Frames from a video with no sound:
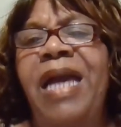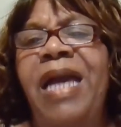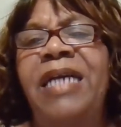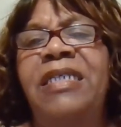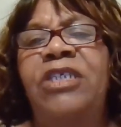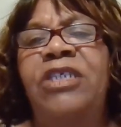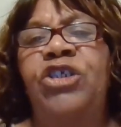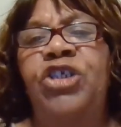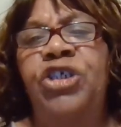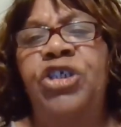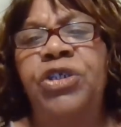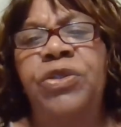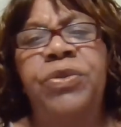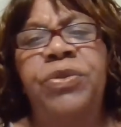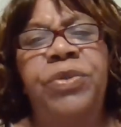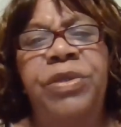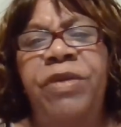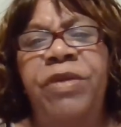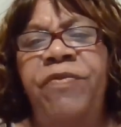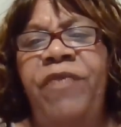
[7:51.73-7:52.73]
as
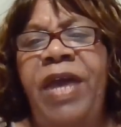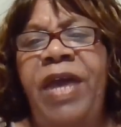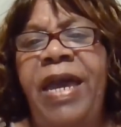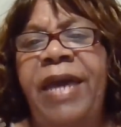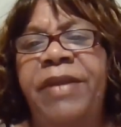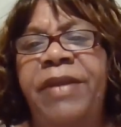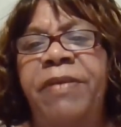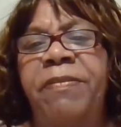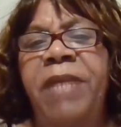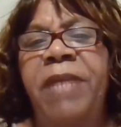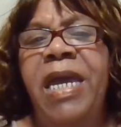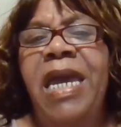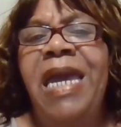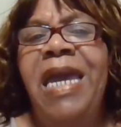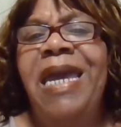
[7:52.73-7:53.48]
children of Adam.